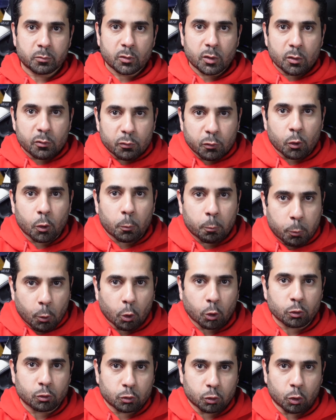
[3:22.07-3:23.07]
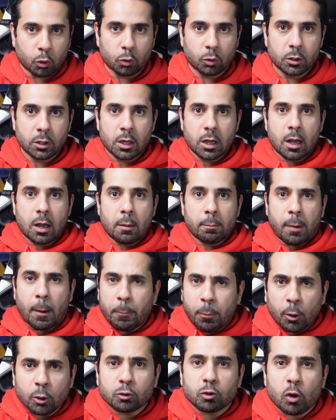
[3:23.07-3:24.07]
for Porto. But
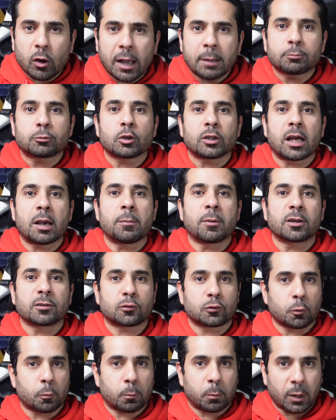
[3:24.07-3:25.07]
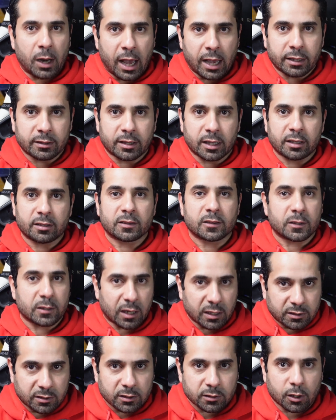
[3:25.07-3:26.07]
Porto came to the Emirates to play. They
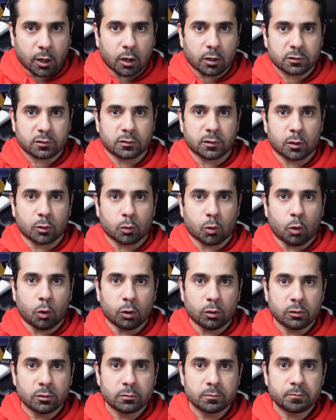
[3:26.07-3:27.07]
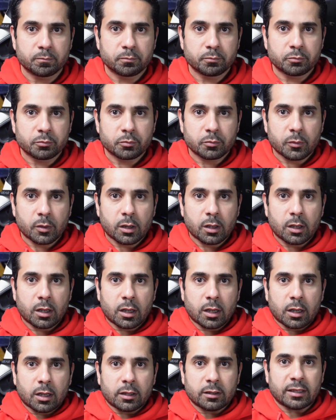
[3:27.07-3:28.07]
threatened Arsenal goal.
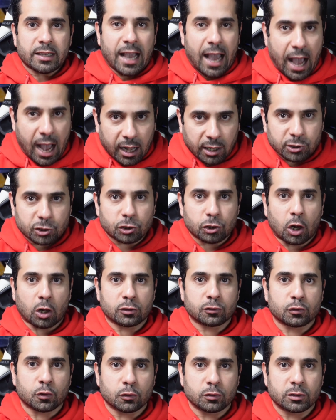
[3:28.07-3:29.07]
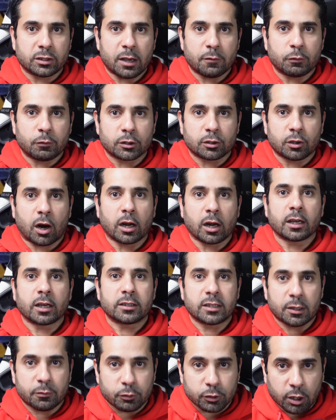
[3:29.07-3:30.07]
They had shots on David Raya.
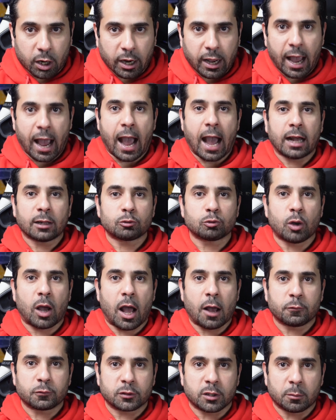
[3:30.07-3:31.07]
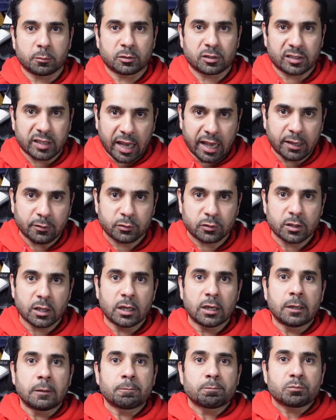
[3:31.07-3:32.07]
David Raya had to have some saves.
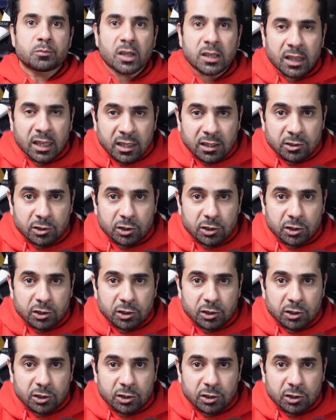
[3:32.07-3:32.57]
They didn't